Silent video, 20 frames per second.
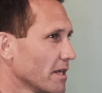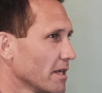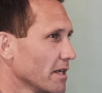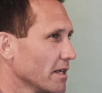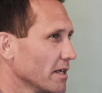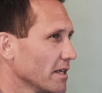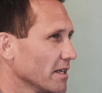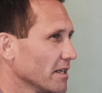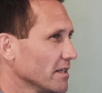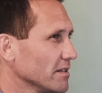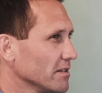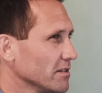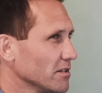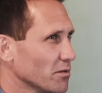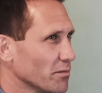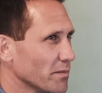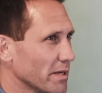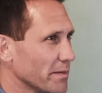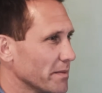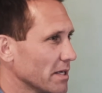and
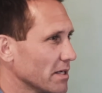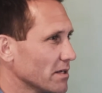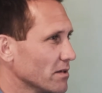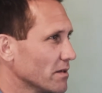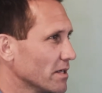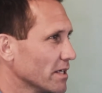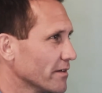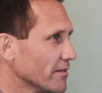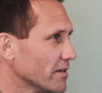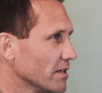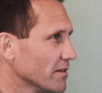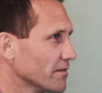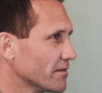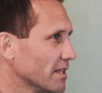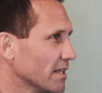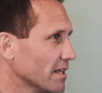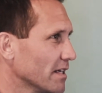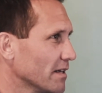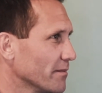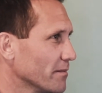maybe I don't have enough
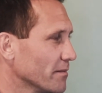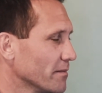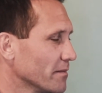time,